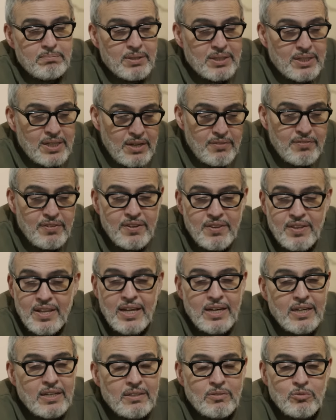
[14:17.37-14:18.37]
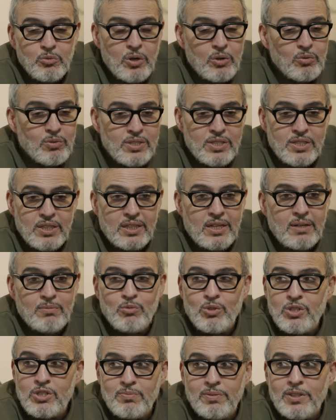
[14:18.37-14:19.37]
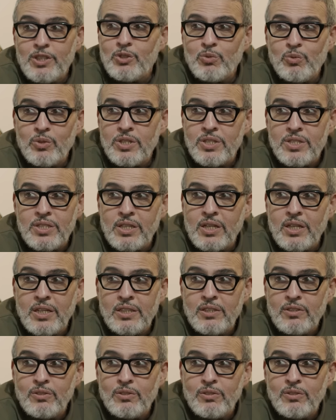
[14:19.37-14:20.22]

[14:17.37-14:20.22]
But even then, what was to come was much worse than I had